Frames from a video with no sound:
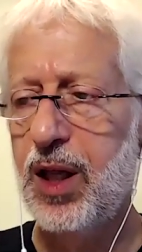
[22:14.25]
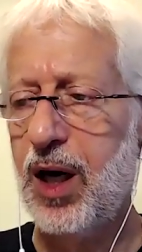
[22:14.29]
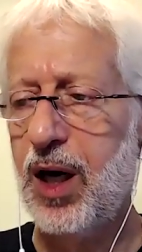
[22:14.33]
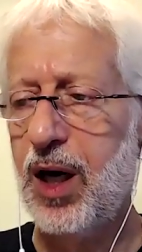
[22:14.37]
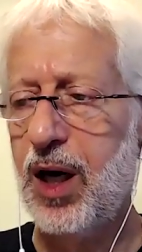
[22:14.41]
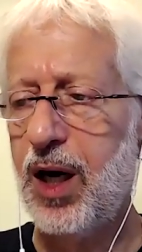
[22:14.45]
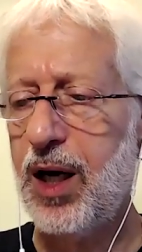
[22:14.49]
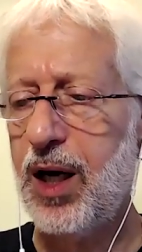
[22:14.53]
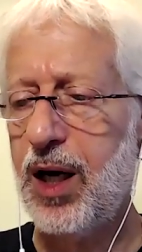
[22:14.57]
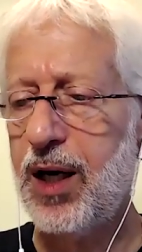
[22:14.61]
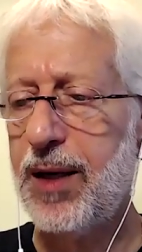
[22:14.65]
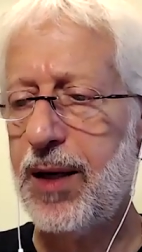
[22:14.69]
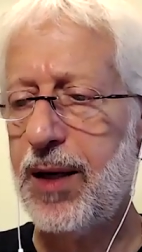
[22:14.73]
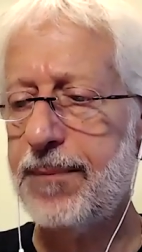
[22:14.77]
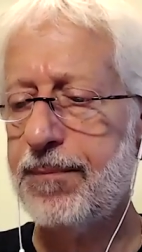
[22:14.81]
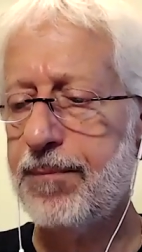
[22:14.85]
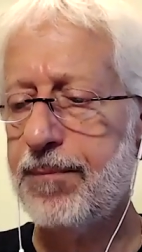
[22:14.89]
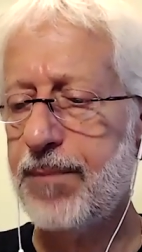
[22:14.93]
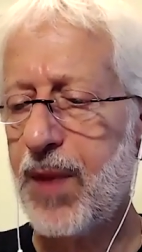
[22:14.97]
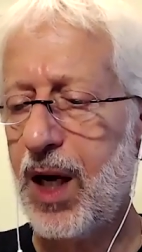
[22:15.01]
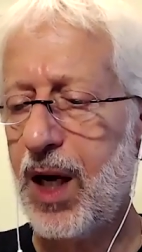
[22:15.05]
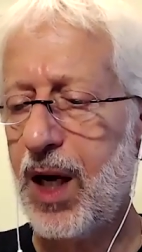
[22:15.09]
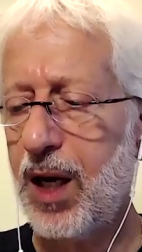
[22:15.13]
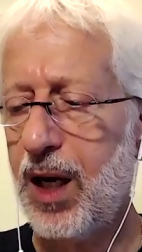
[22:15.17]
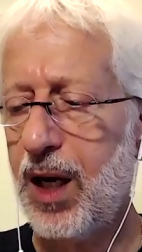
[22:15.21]
um,
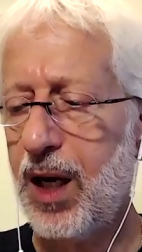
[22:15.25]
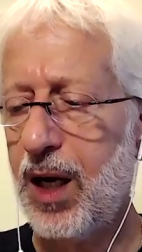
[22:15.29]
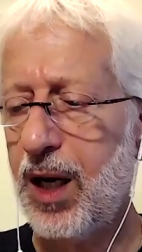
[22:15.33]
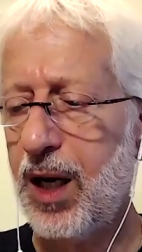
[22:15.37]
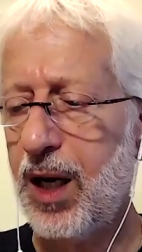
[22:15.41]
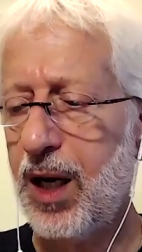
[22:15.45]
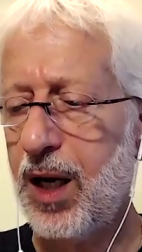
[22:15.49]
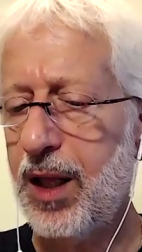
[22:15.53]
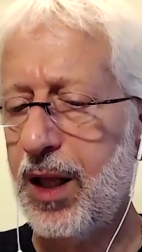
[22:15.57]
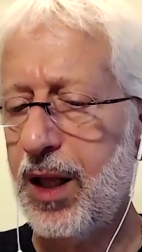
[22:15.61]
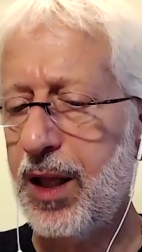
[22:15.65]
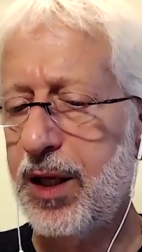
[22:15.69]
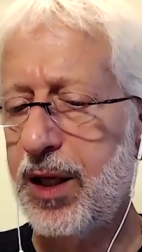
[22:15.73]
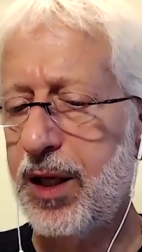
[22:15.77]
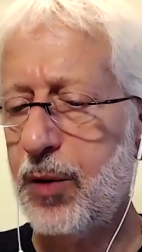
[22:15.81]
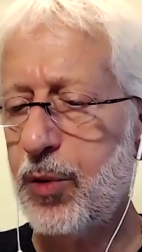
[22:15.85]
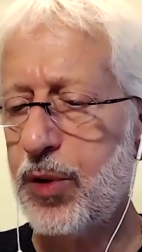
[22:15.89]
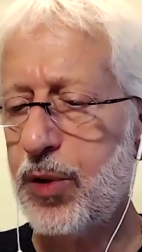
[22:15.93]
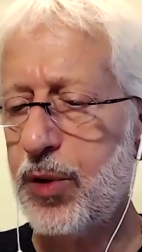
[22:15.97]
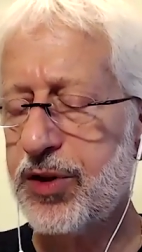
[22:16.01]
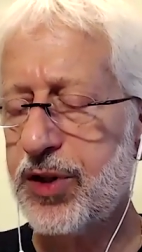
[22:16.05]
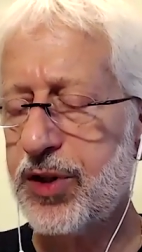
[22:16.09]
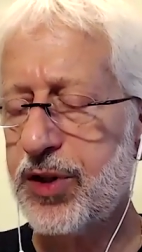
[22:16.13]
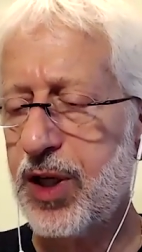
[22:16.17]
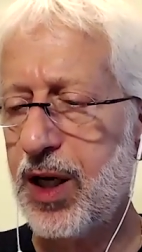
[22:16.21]
mm-hmm there
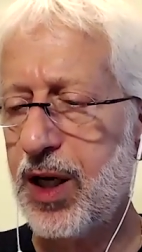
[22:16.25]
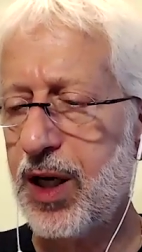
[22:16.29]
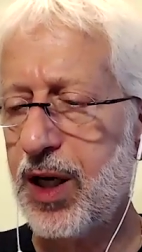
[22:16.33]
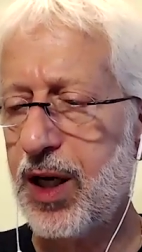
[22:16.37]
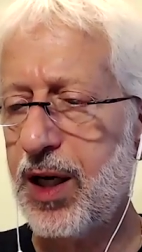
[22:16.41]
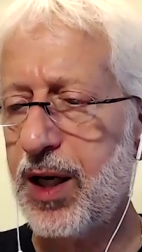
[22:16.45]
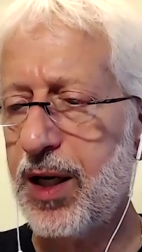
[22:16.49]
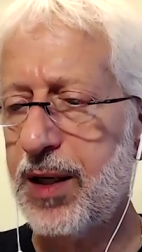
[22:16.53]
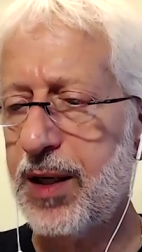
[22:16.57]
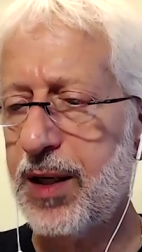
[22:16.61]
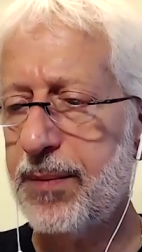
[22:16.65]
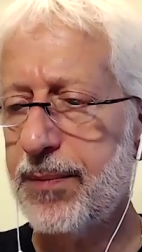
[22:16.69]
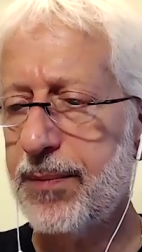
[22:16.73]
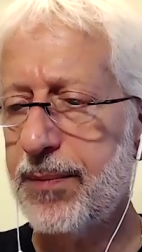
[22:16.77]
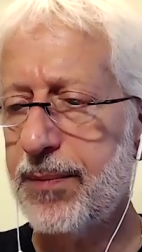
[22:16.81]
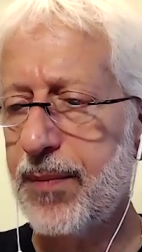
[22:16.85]
was a,